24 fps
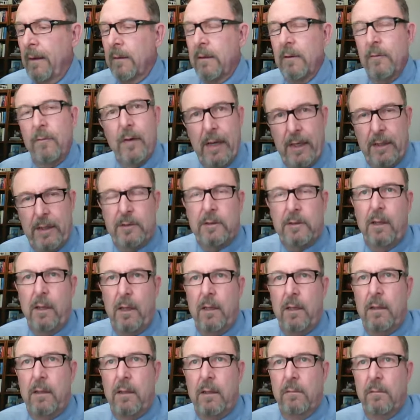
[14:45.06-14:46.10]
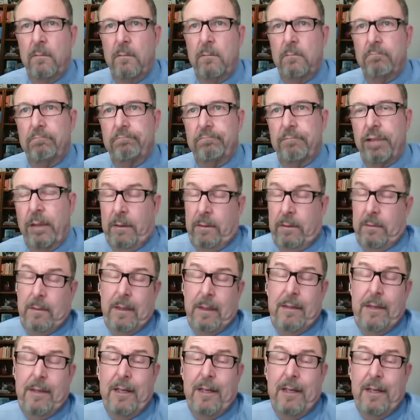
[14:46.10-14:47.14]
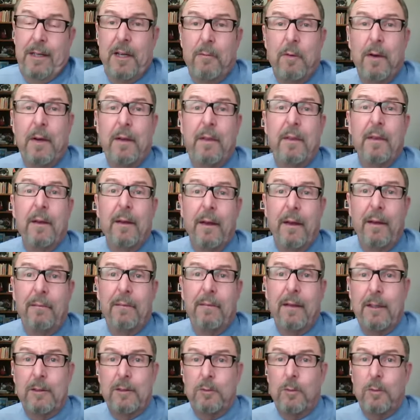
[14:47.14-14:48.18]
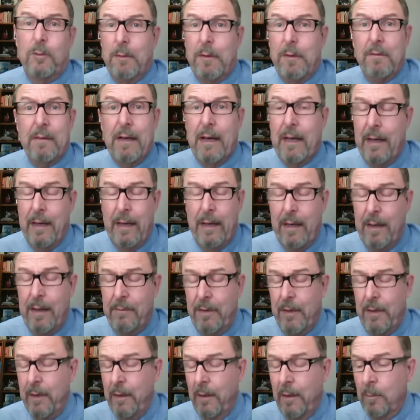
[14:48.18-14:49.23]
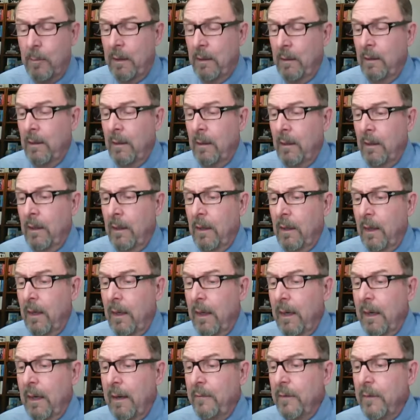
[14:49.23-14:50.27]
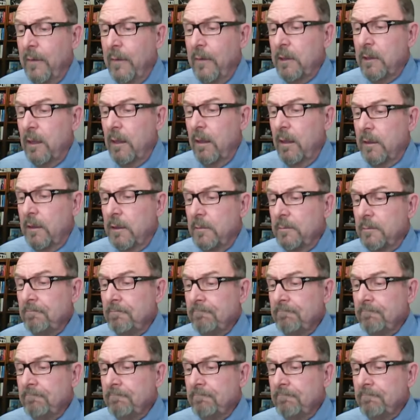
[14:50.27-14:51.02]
to face alone. That's everything. That's why we've got to have help in the church.